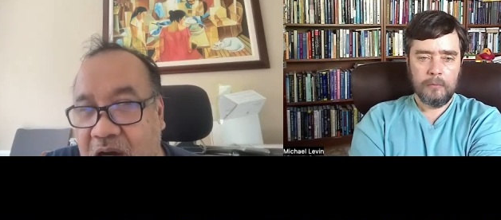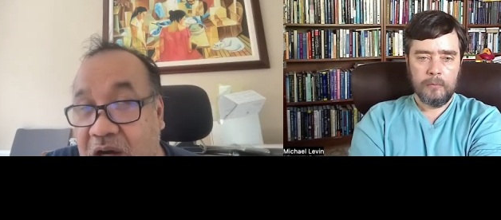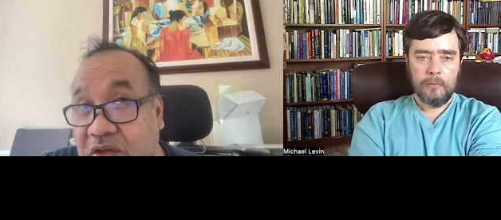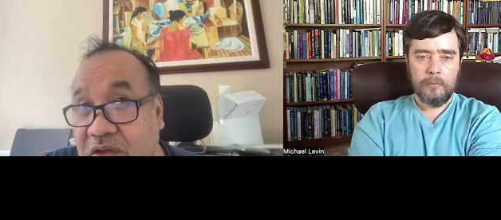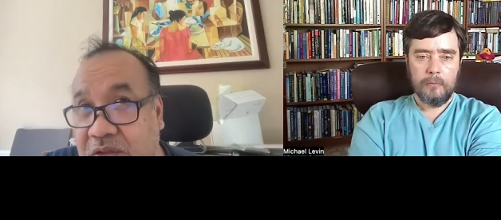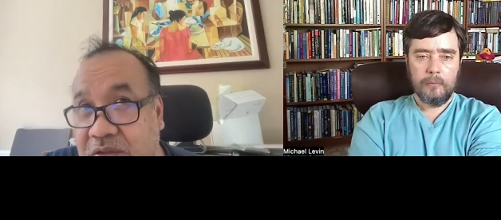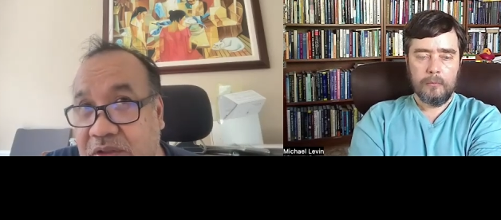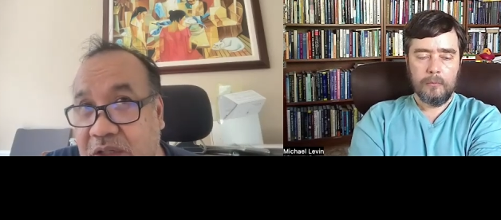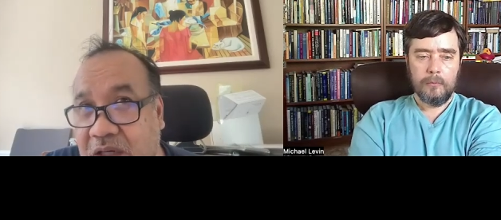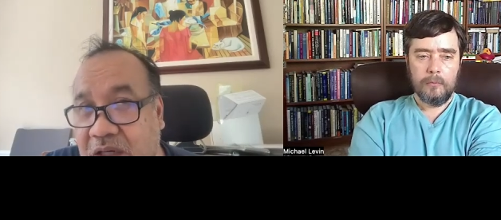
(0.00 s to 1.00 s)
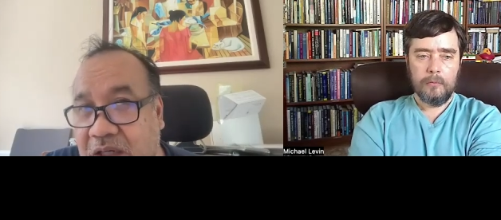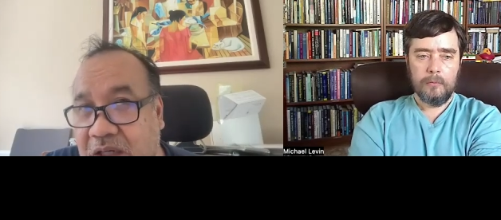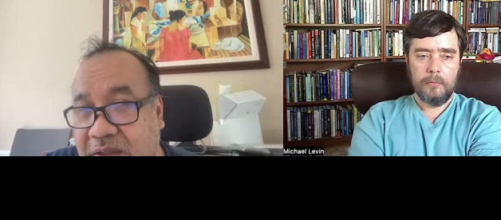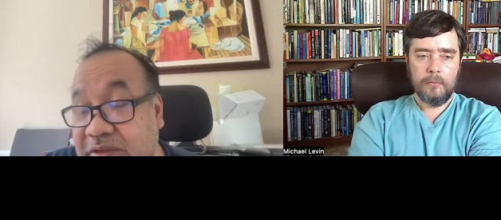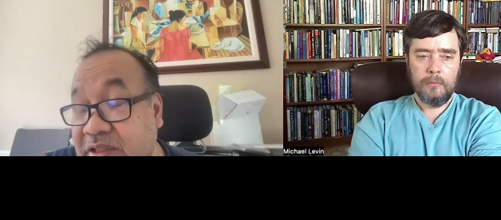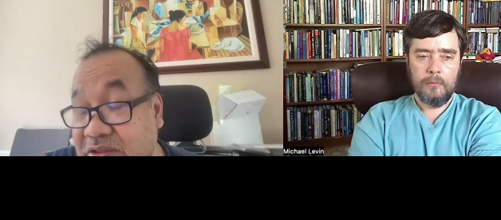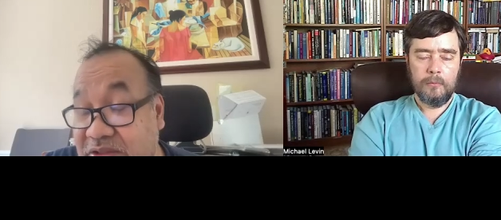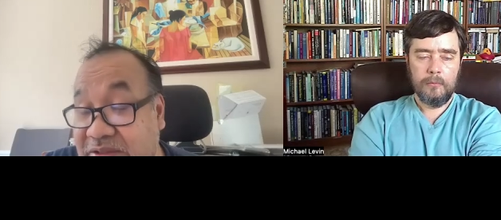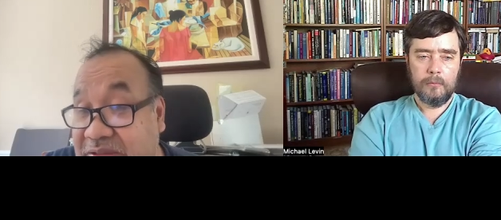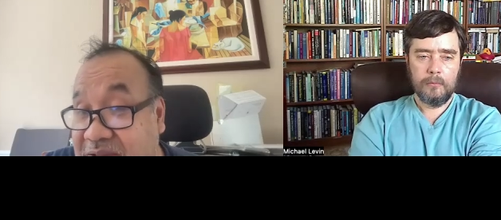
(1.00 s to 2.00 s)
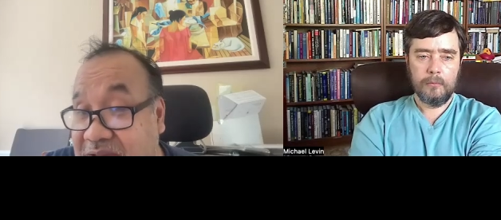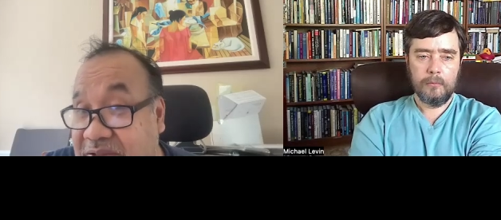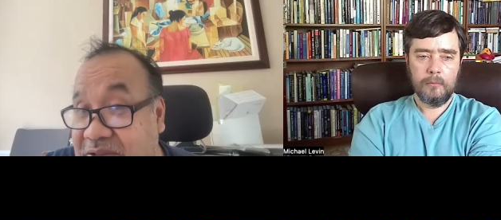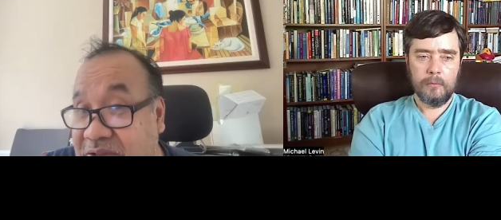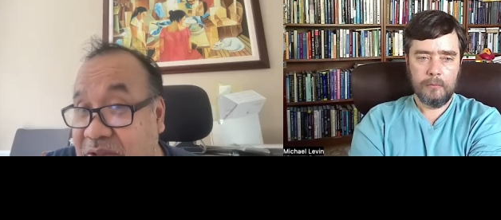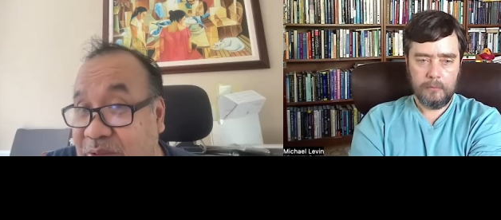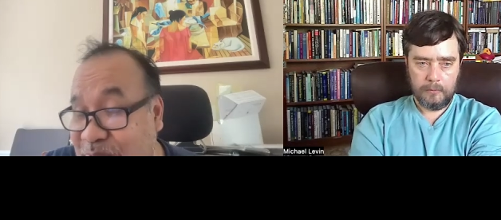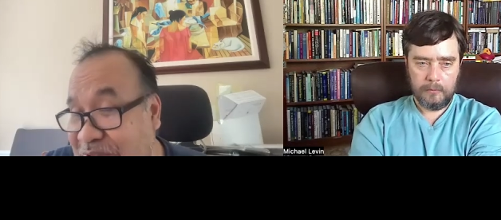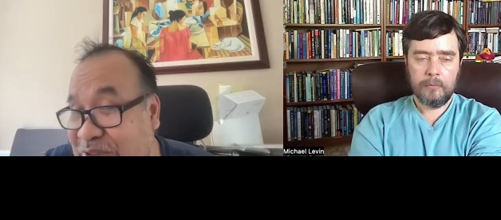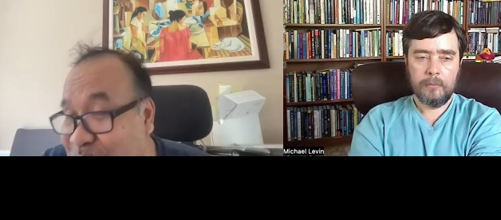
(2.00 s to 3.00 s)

Speaker 1: other uh, intelligences, which is